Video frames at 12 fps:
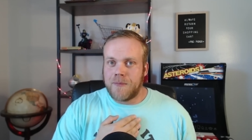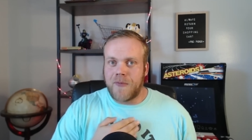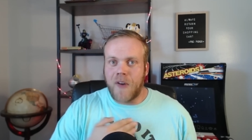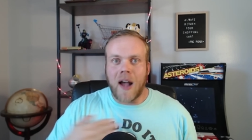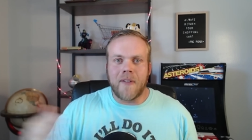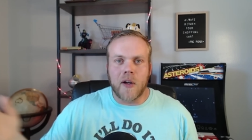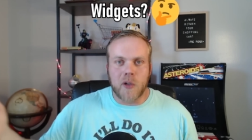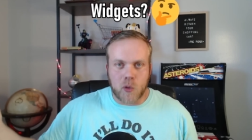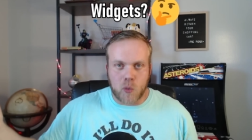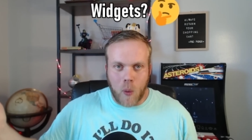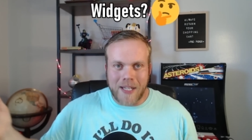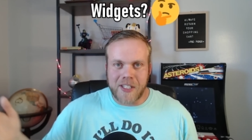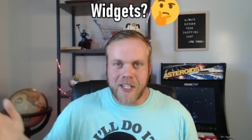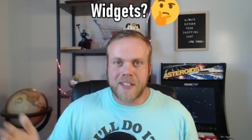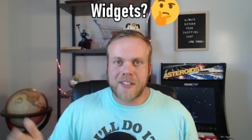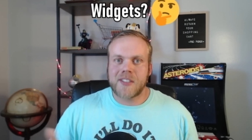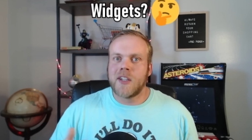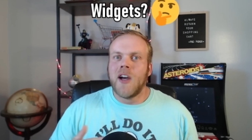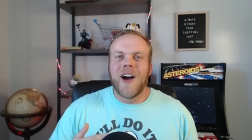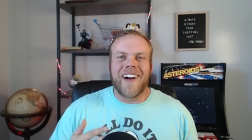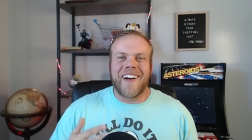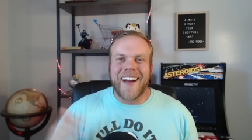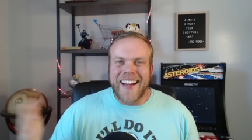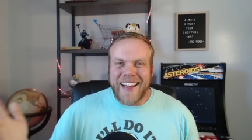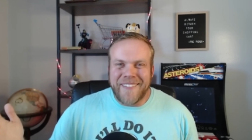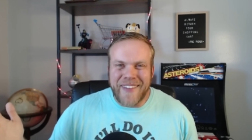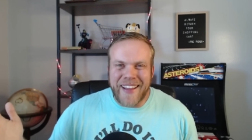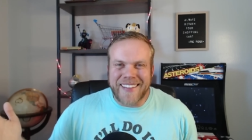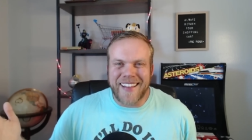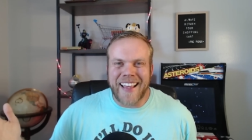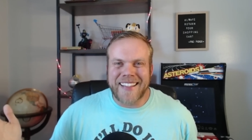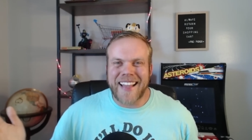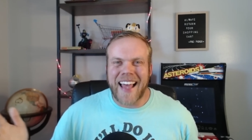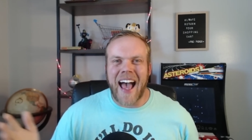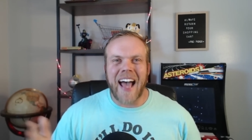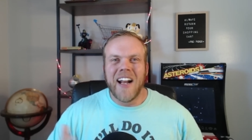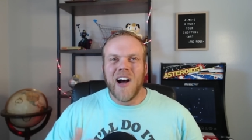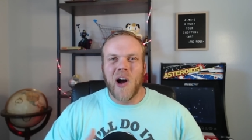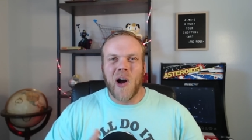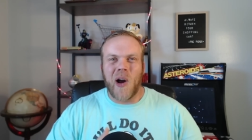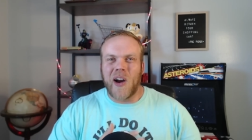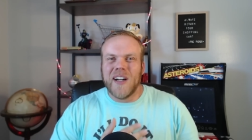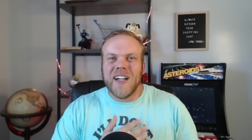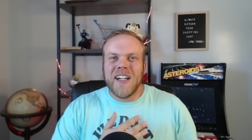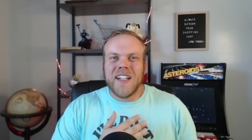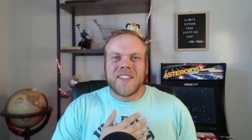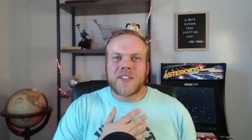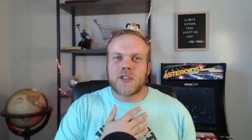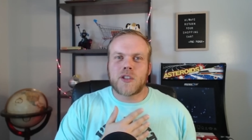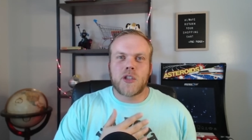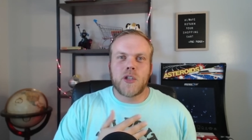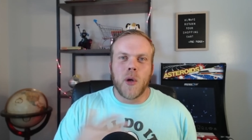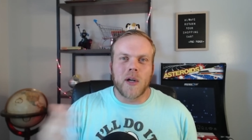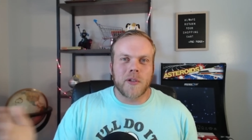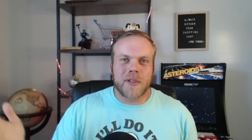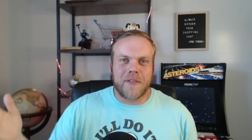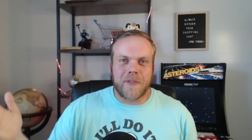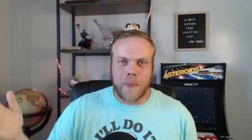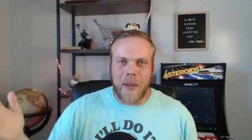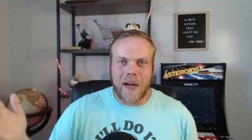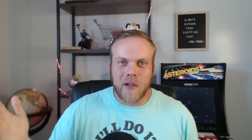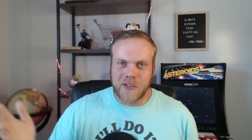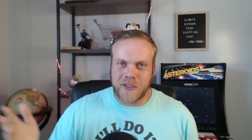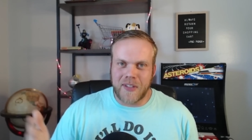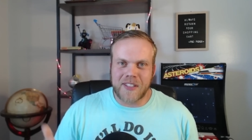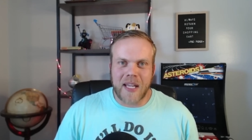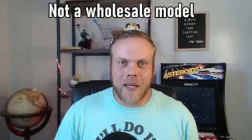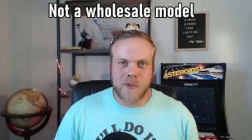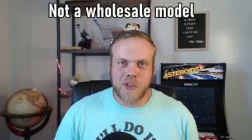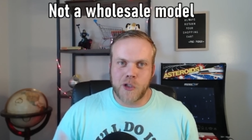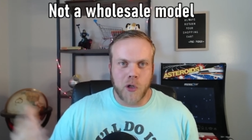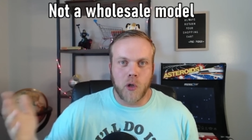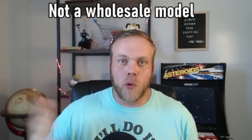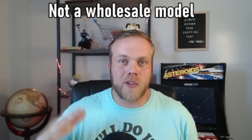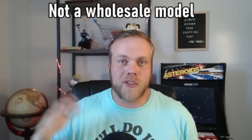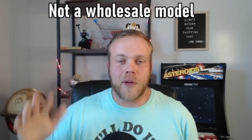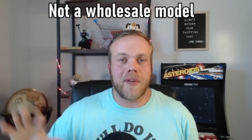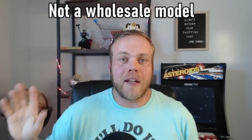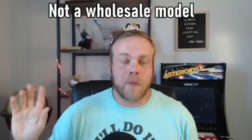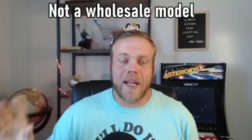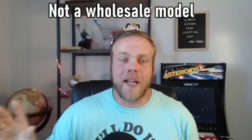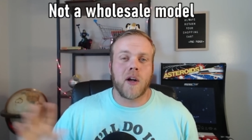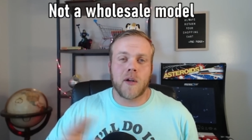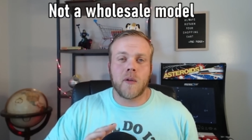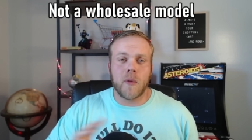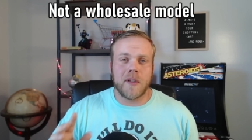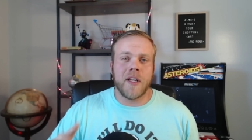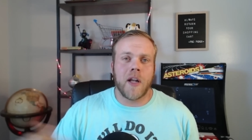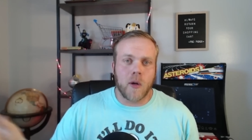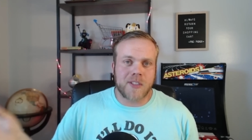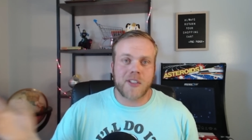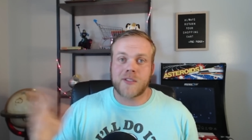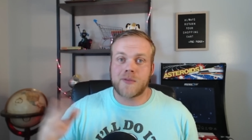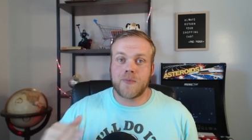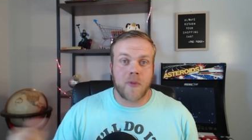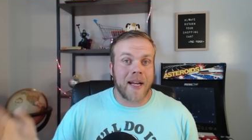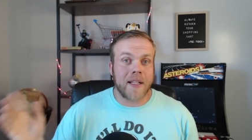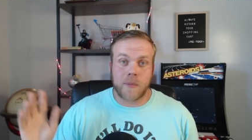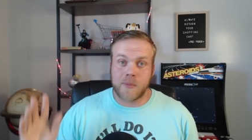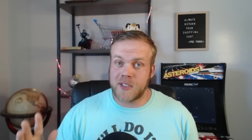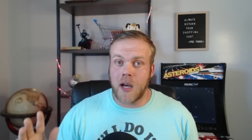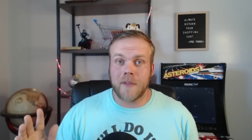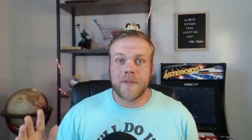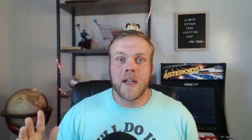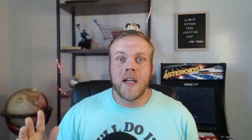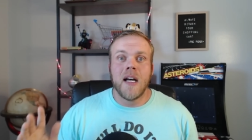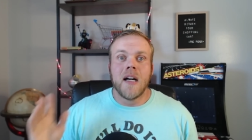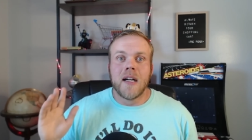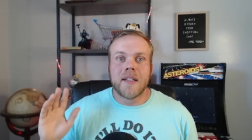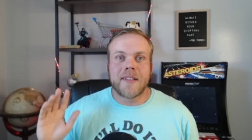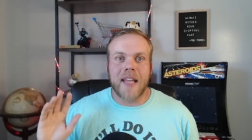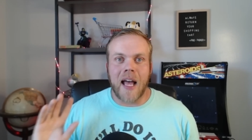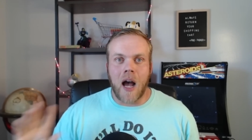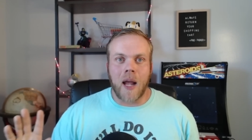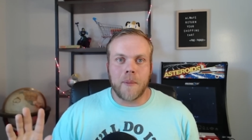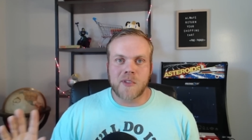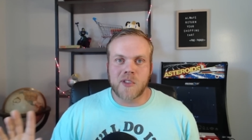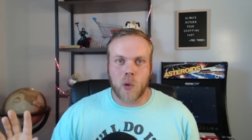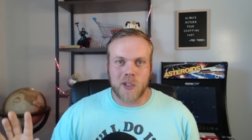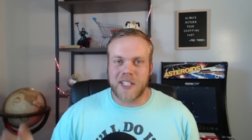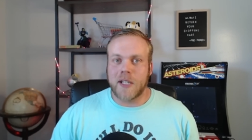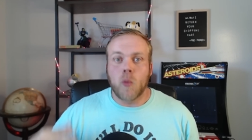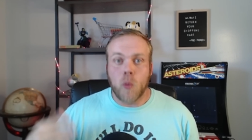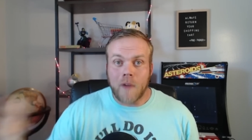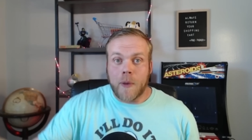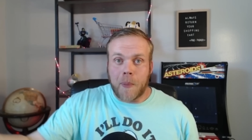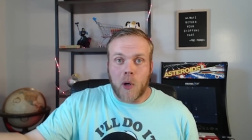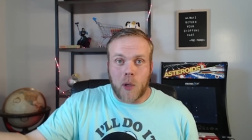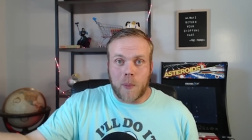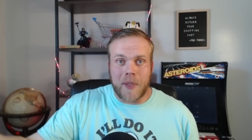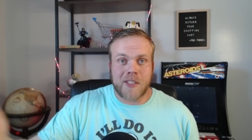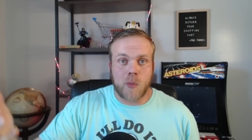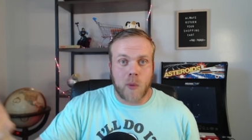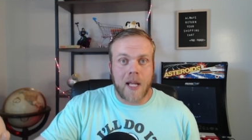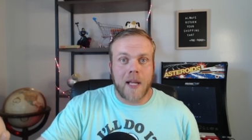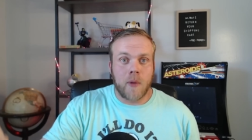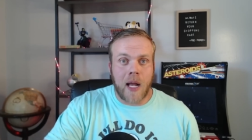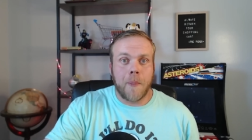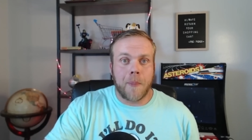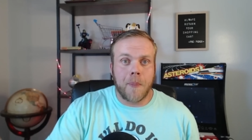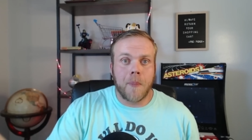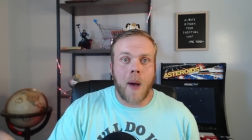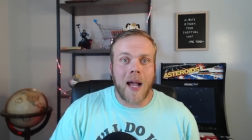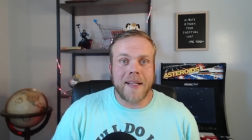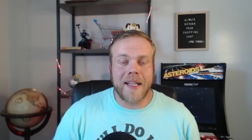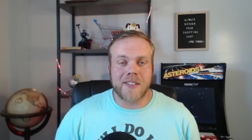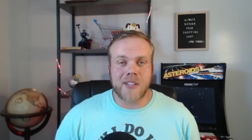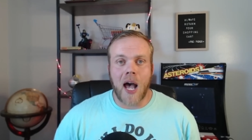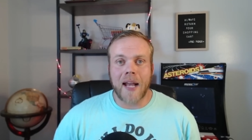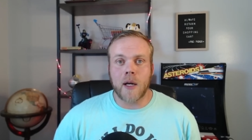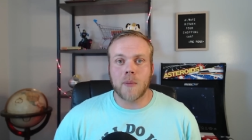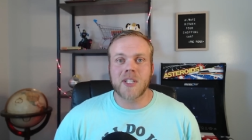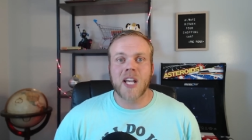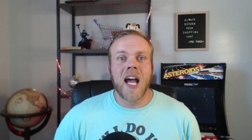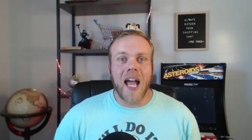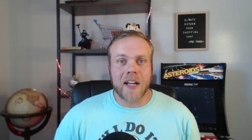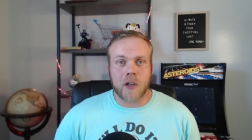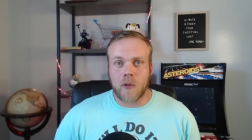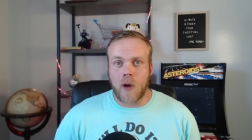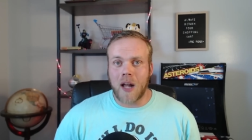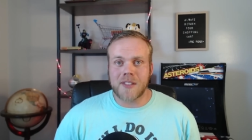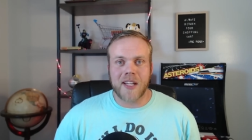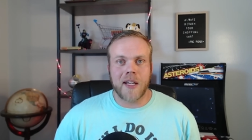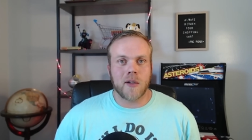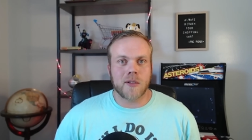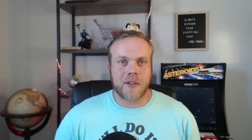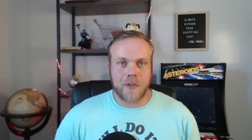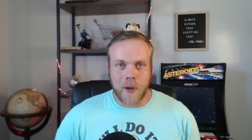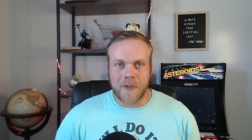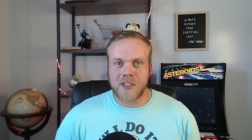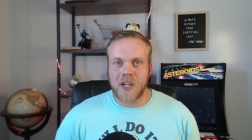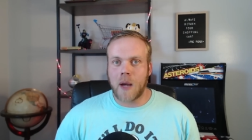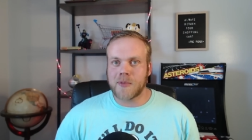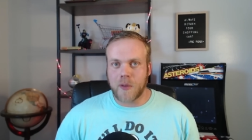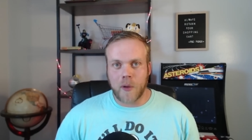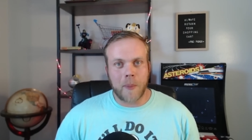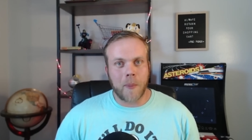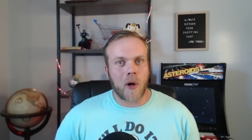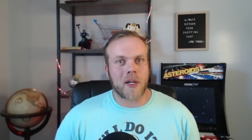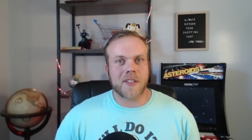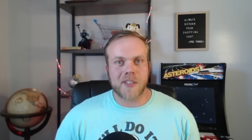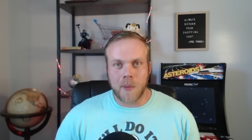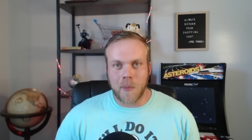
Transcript: 500 widgets or anything like that, or 200 different pairs of the same shoe or something. We are, you know, it's just random stuff that I'm sourcing with a purpose when I buy these items at garage sales and thrift shops, flea markets, and